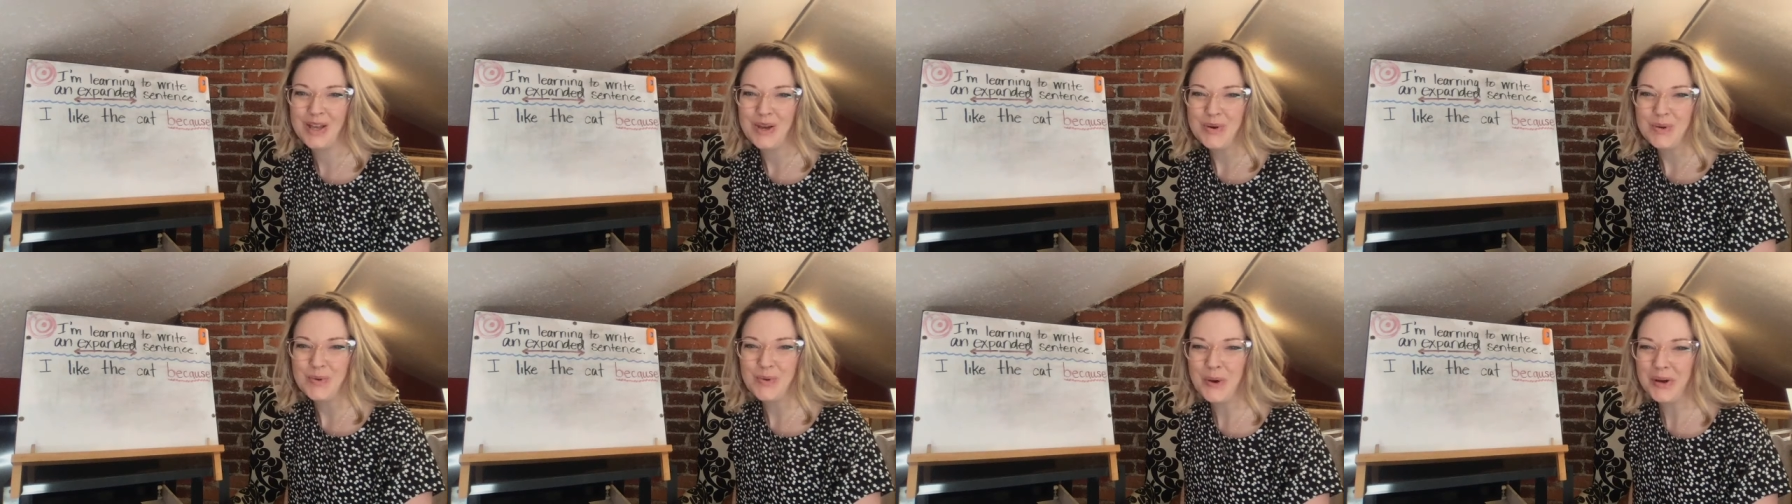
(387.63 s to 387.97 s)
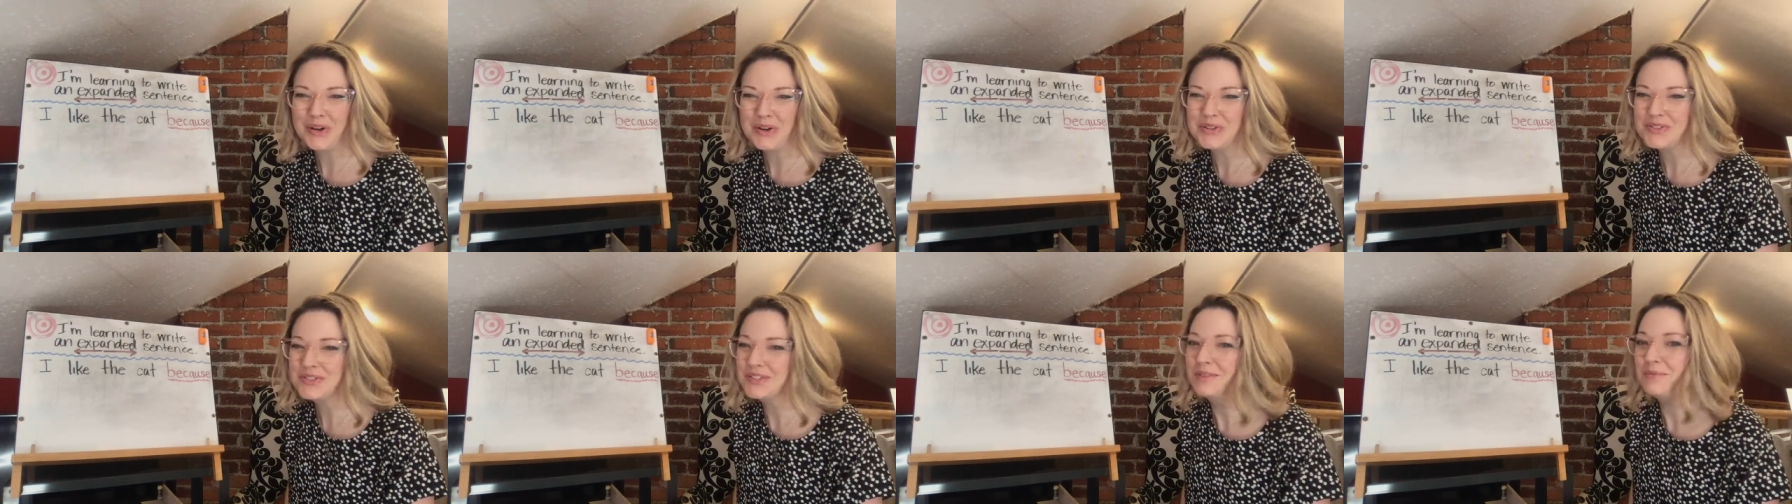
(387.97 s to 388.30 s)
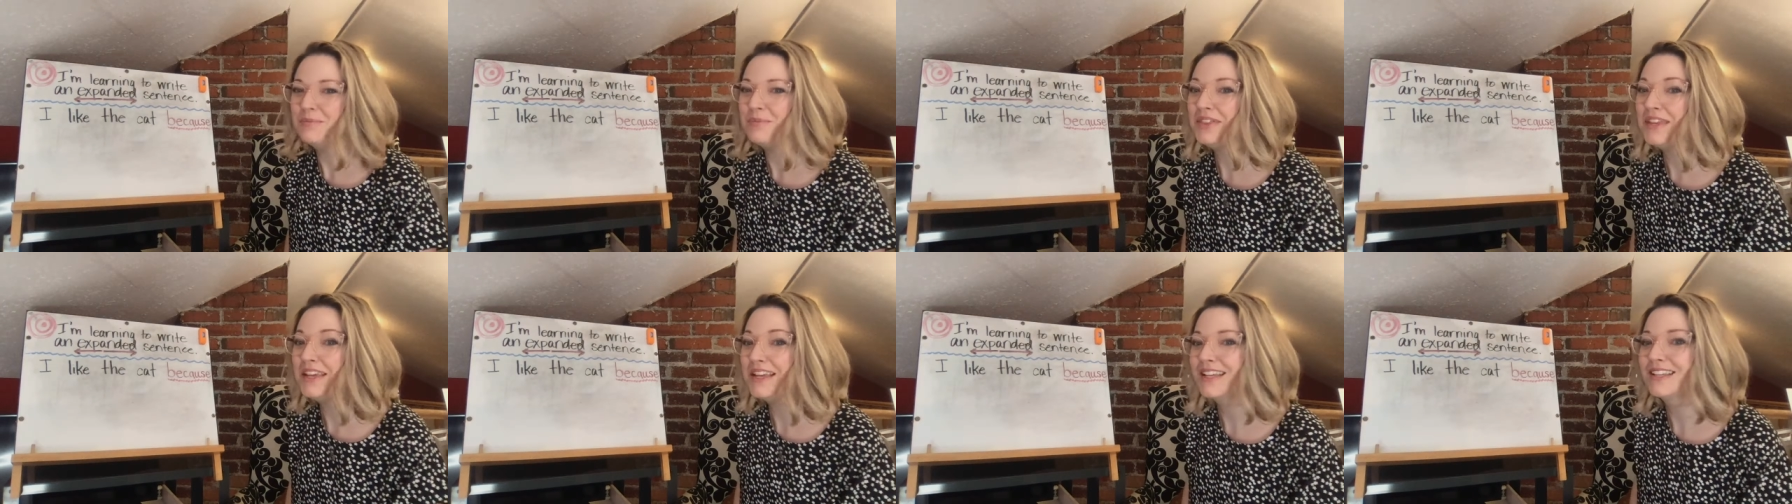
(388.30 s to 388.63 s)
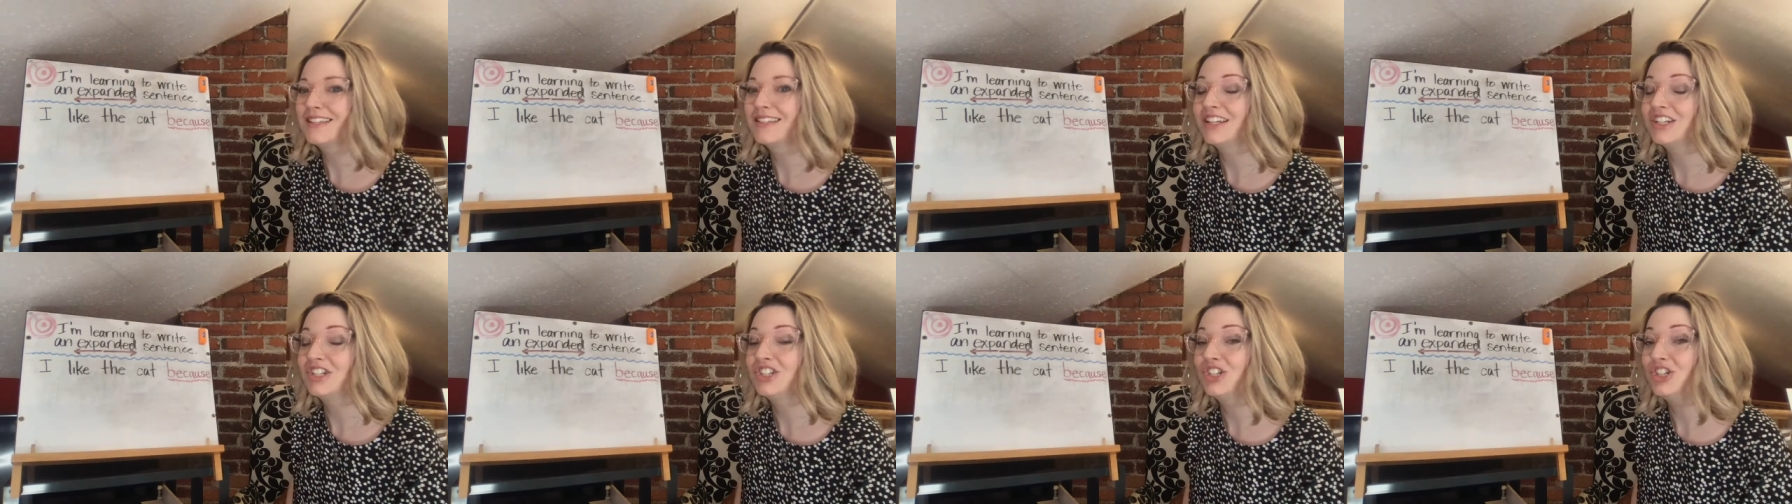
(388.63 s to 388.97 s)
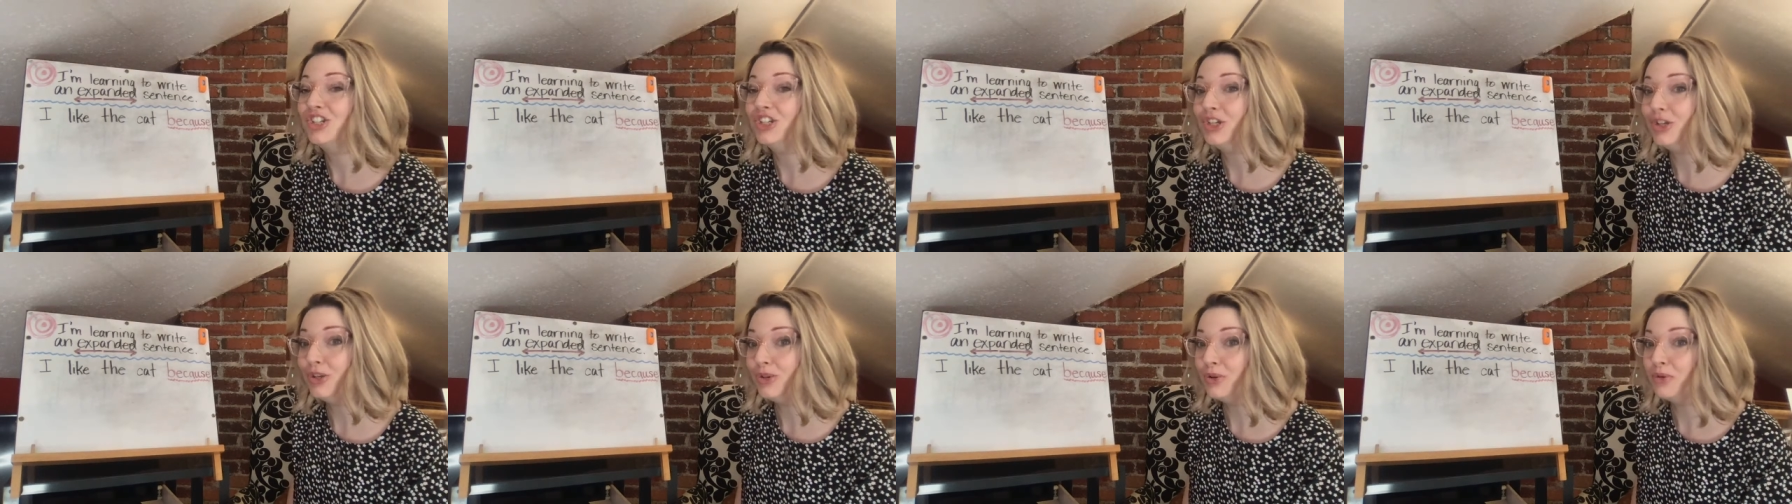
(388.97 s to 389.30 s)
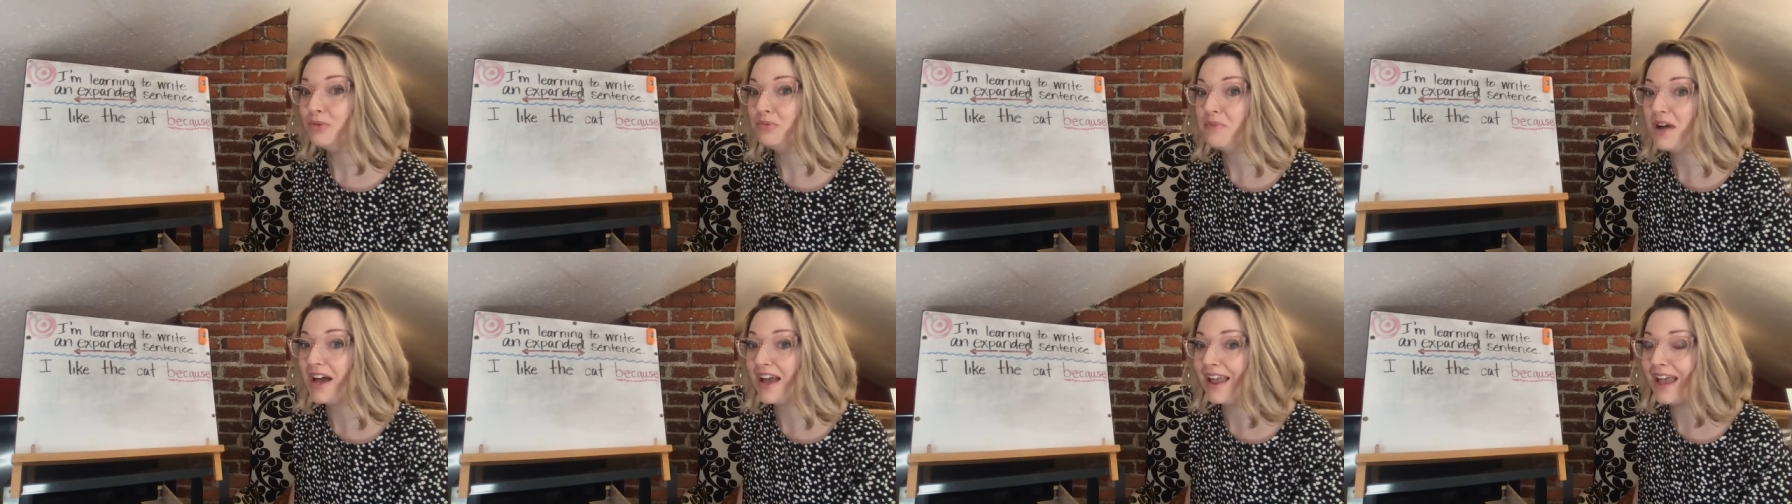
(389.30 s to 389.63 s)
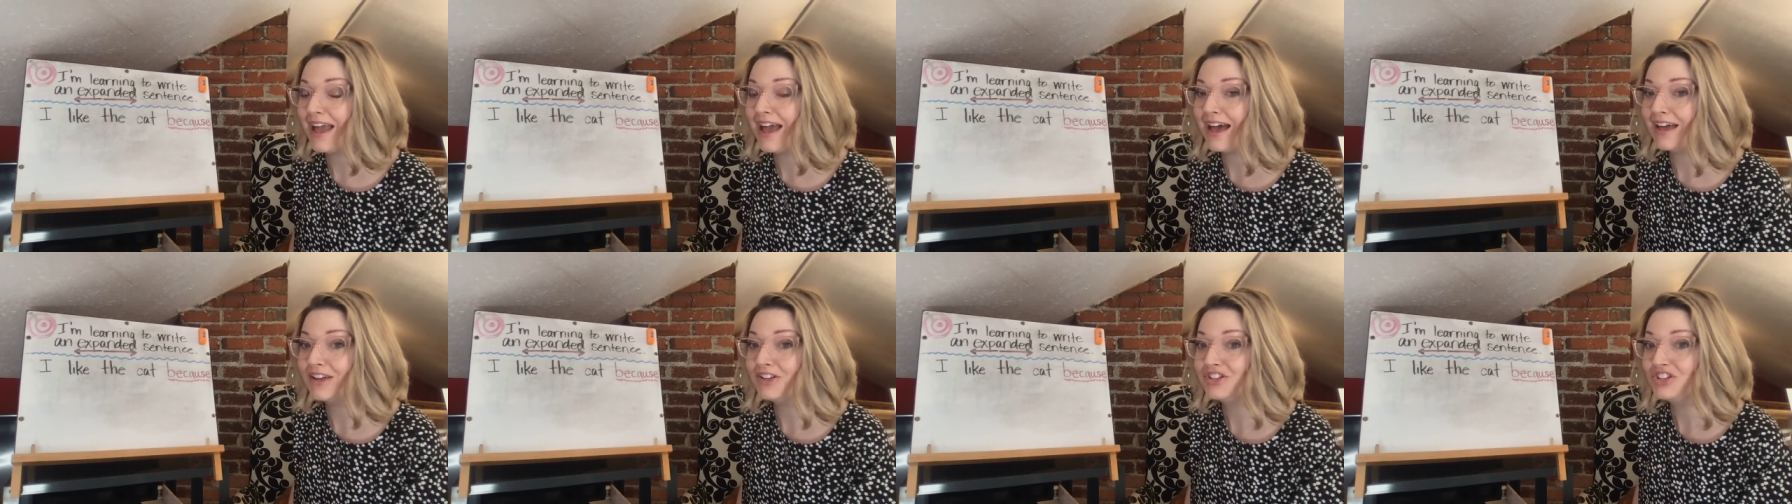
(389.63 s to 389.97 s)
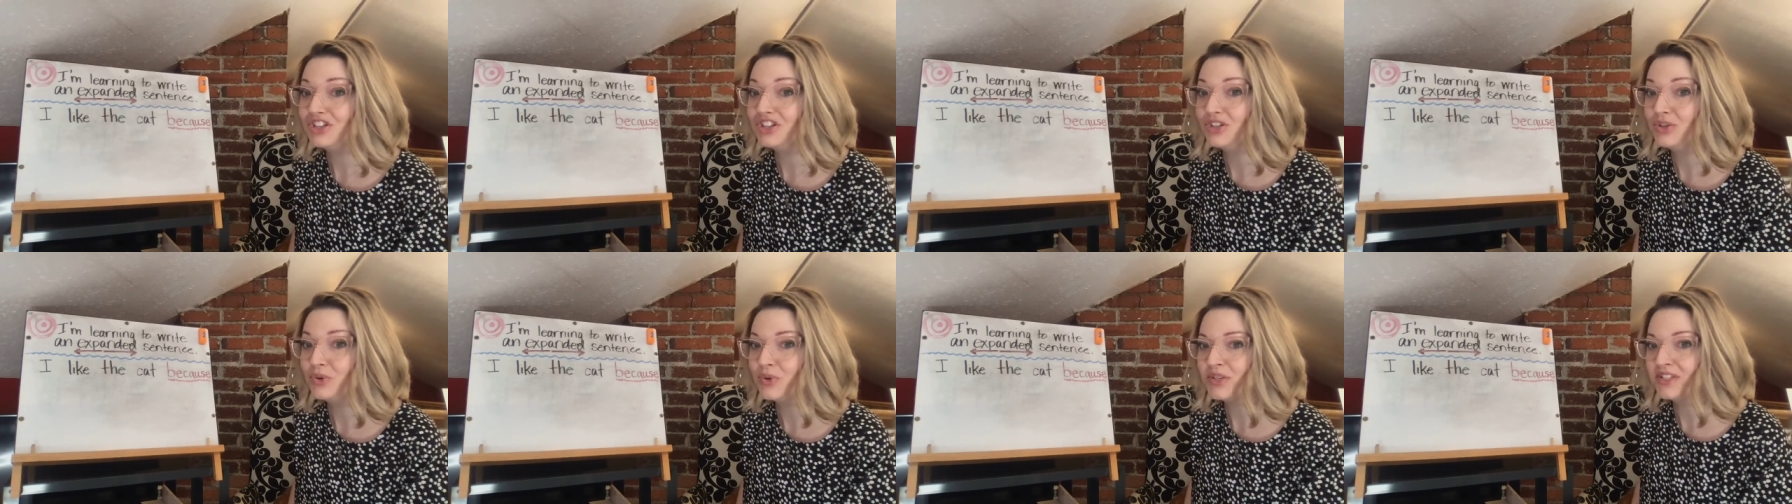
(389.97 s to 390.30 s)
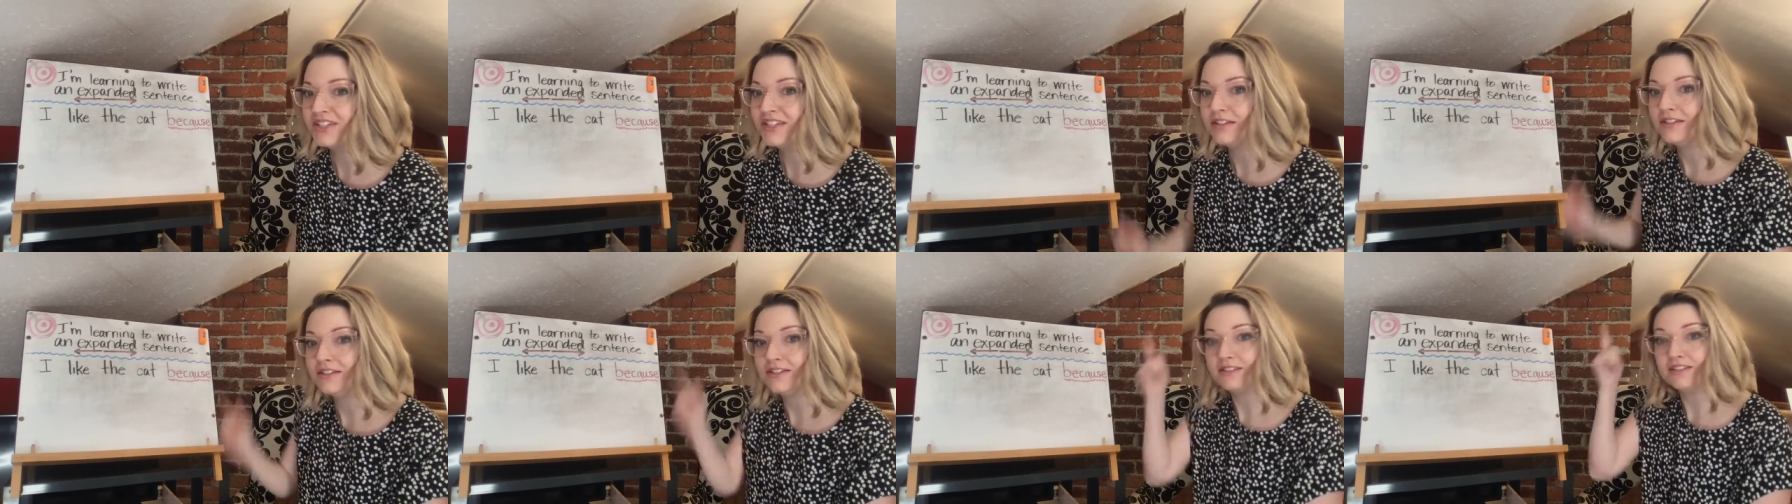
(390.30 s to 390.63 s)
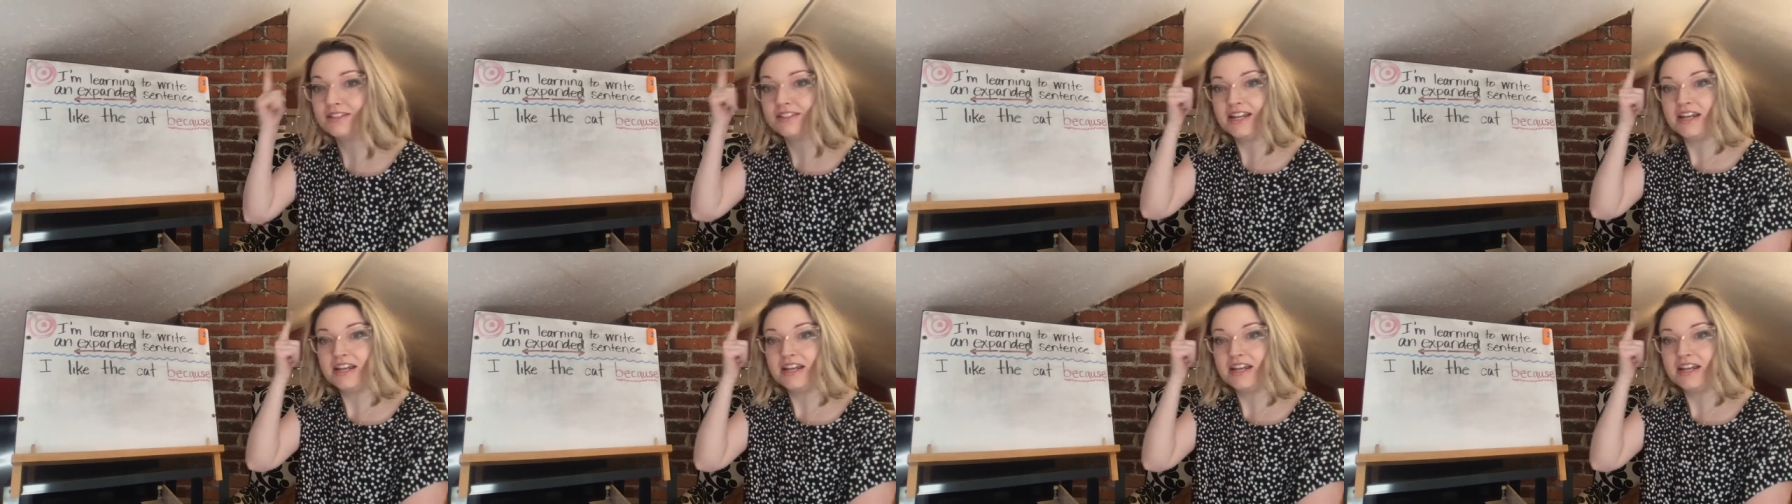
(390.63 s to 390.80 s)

what are some things that you might add to your sentence?